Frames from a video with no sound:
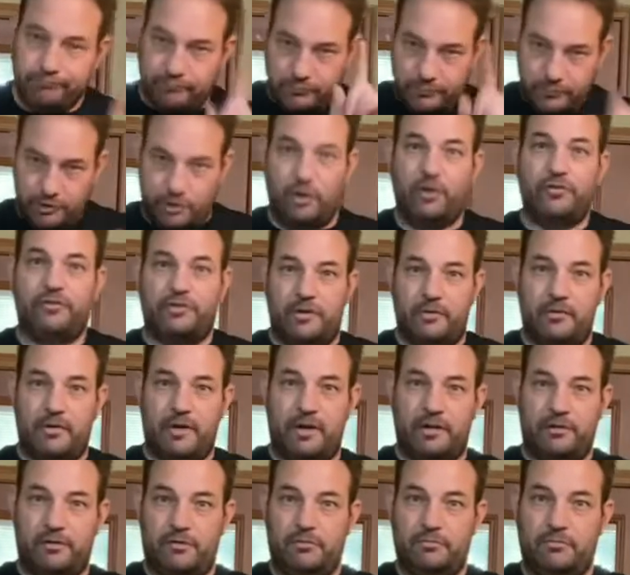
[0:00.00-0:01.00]
You'll see what I
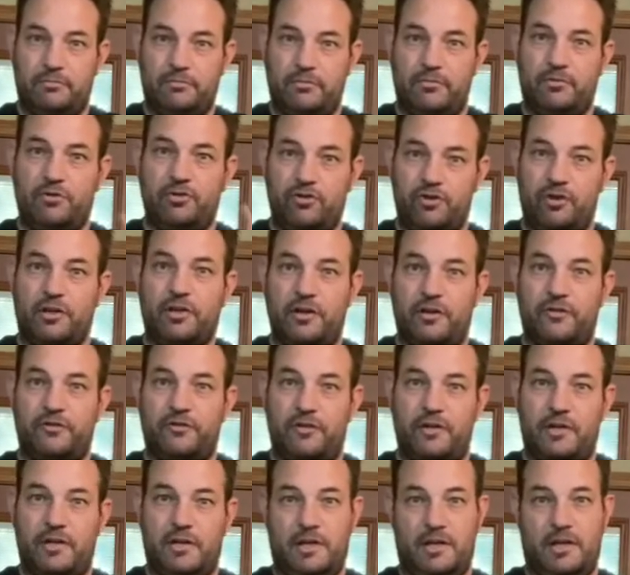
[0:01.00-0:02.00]
do. You're gonna
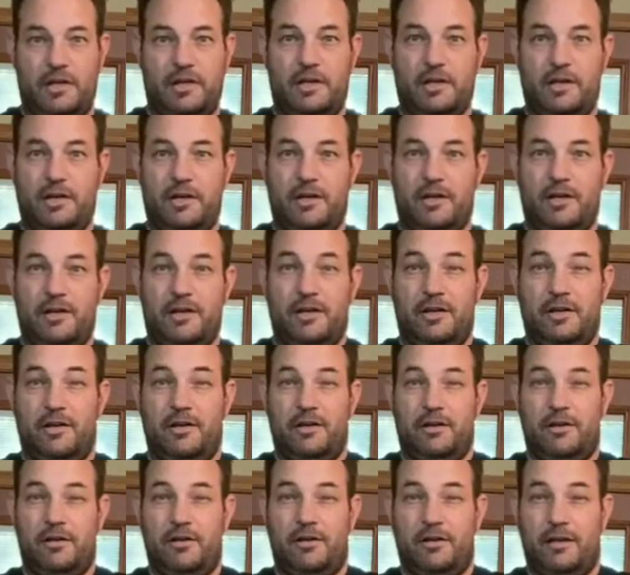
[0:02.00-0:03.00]
see,
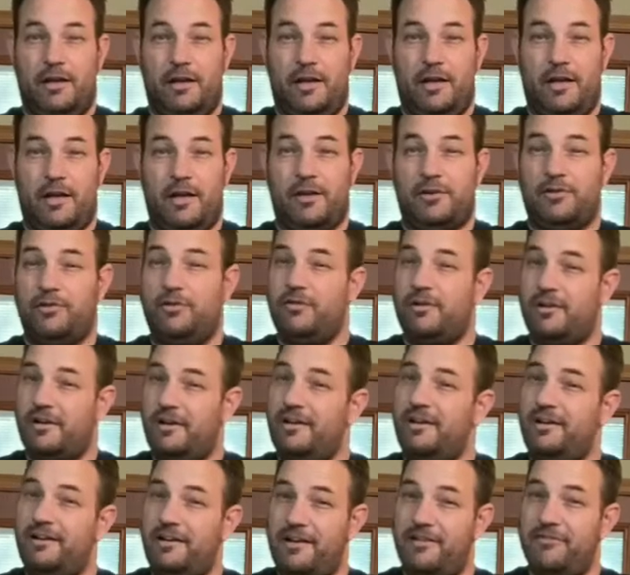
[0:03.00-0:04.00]
and you are
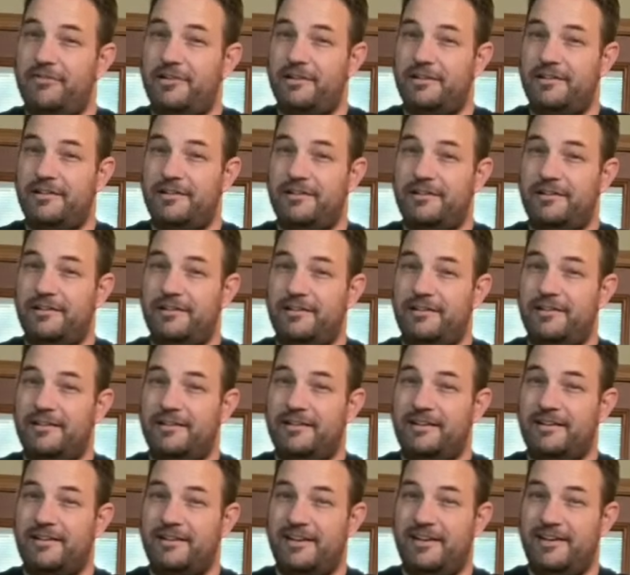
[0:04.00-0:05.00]
gonna love it.
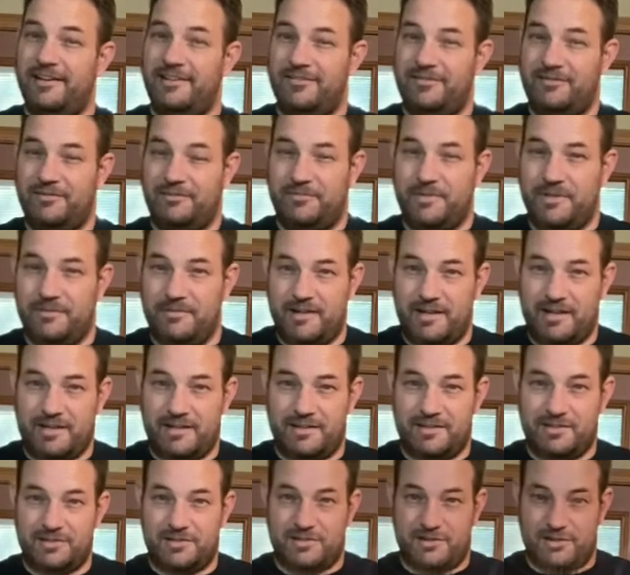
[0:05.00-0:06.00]
All right, we'll be back
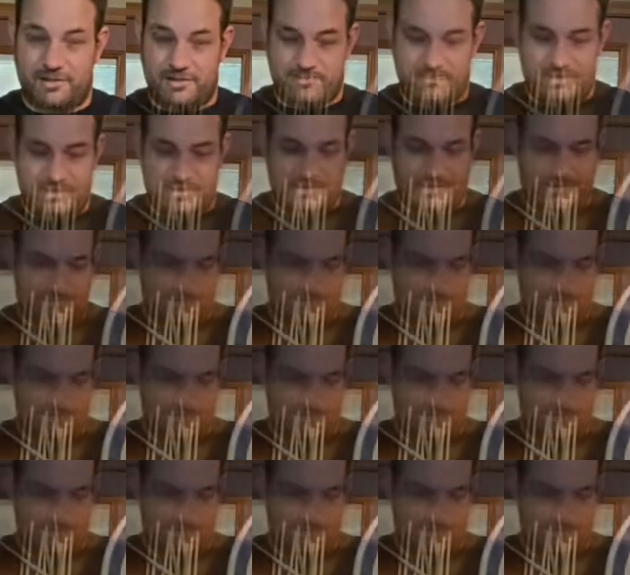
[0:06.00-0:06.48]
in just a little bit.